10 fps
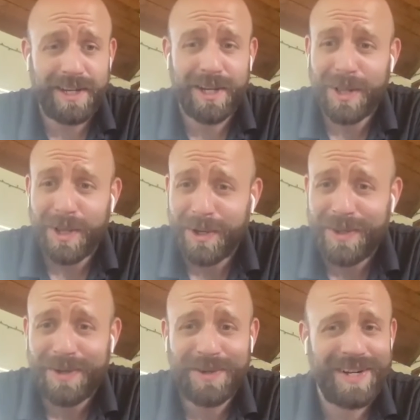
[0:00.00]
to clothe
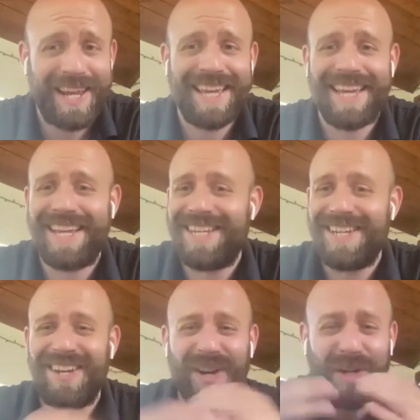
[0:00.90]
those who are naked,
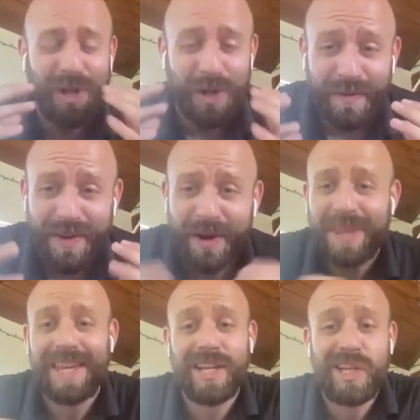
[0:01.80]
to do the
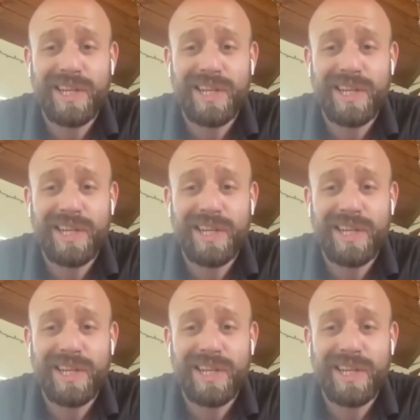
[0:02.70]
very thing